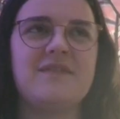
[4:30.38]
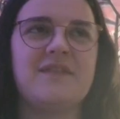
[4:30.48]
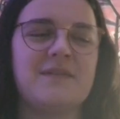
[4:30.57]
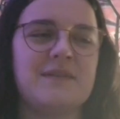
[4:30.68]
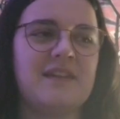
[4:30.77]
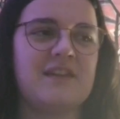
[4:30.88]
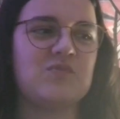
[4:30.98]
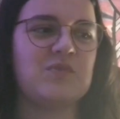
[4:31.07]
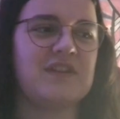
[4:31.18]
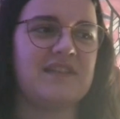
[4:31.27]
a very
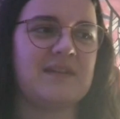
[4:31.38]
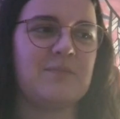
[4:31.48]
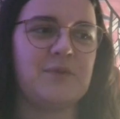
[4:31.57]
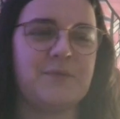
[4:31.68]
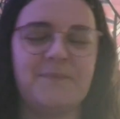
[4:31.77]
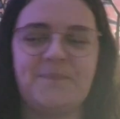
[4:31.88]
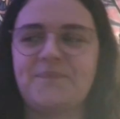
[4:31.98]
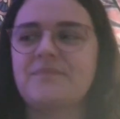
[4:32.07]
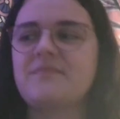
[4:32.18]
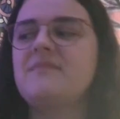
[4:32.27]
tangible example,
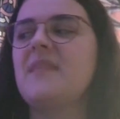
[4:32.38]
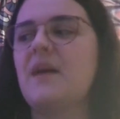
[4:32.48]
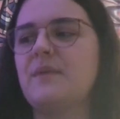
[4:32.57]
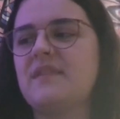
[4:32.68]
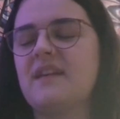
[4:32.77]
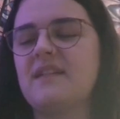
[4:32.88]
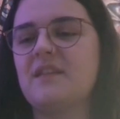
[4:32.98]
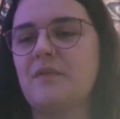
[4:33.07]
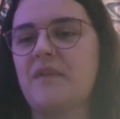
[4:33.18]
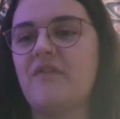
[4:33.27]
I was
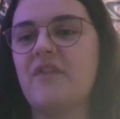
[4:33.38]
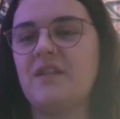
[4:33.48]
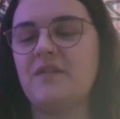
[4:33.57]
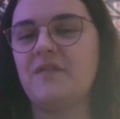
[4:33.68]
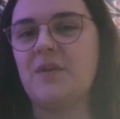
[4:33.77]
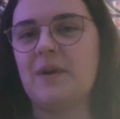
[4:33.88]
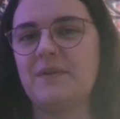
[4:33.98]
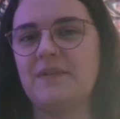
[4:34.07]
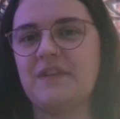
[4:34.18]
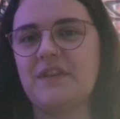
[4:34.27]
texting with a friend a few
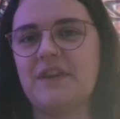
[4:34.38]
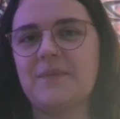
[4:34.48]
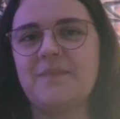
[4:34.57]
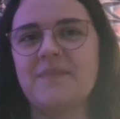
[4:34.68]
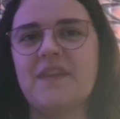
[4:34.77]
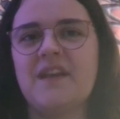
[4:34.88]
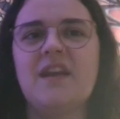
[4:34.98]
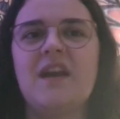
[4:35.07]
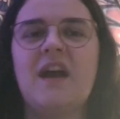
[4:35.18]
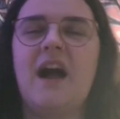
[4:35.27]
hours earlier,
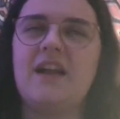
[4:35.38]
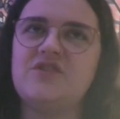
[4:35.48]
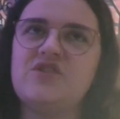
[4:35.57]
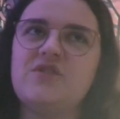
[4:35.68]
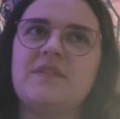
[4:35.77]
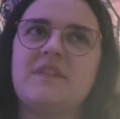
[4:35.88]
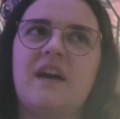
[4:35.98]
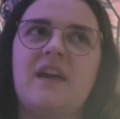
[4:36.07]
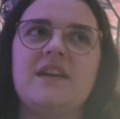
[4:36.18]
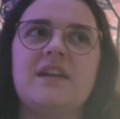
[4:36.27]
and she was
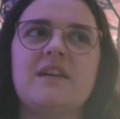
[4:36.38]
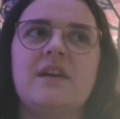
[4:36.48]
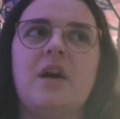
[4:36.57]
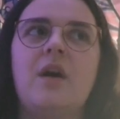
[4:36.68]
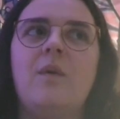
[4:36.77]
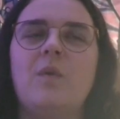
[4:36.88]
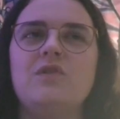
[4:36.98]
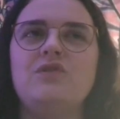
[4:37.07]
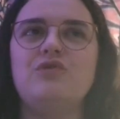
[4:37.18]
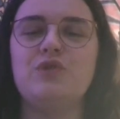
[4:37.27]
like, oh,
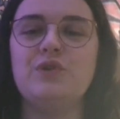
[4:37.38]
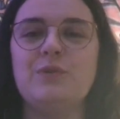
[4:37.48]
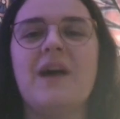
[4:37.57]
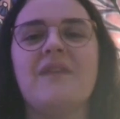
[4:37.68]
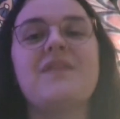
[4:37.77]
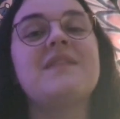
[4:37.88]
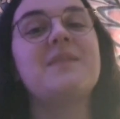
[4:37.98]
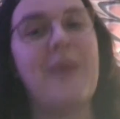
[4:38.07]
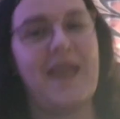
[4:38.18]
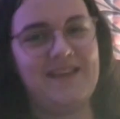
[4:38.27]
do you have
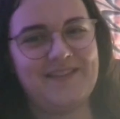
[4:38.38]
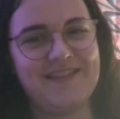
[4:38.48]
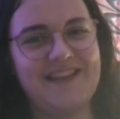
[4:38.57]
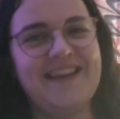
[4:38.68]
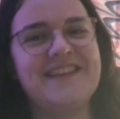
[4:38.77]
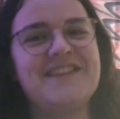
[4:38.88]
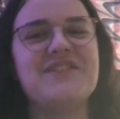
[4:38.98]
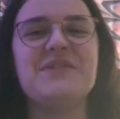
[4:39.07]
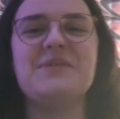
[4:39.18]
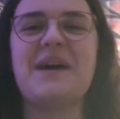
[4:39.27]
space?
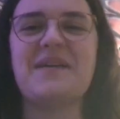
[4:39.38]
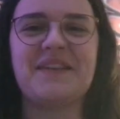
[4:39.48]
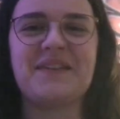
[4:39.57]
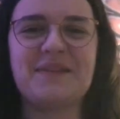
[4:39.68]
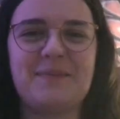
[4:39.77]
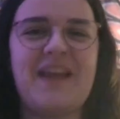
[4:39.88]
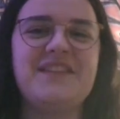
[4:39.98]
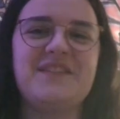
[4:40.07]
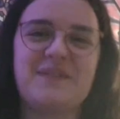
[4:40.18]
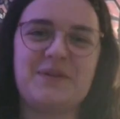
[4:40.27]
Do you have the
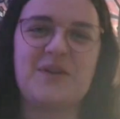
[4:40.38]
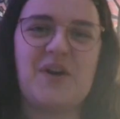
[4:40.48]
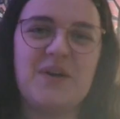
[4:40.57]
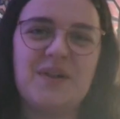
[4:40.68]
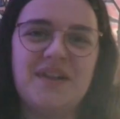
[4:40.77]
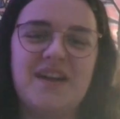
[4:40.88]
space to call